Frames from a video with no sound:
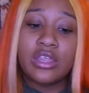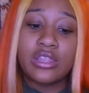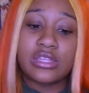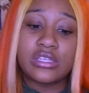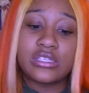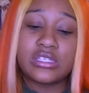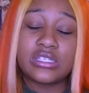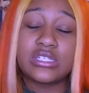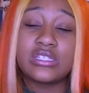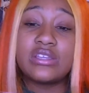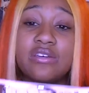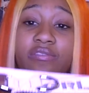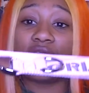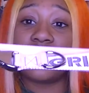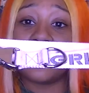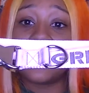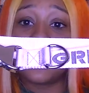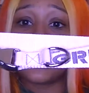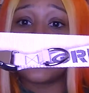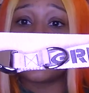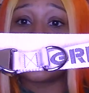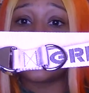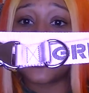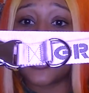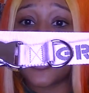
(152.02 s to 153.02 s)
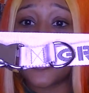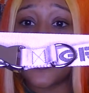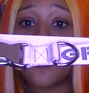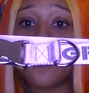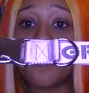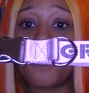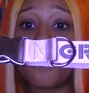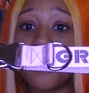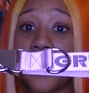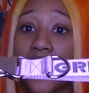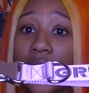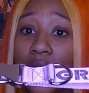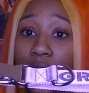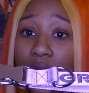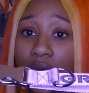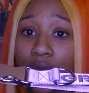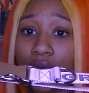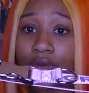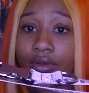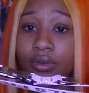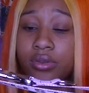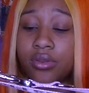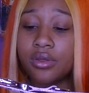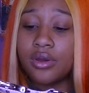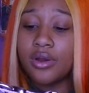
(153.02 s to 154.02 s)
This is the Venus Girl
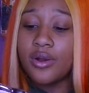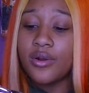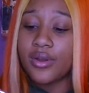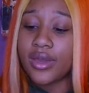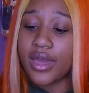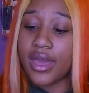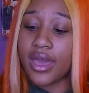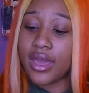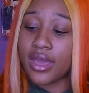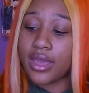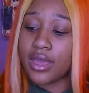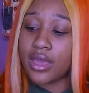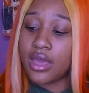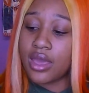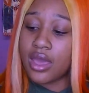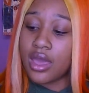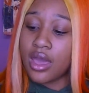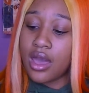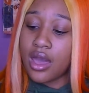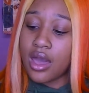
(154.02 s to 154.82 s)
belt, okay?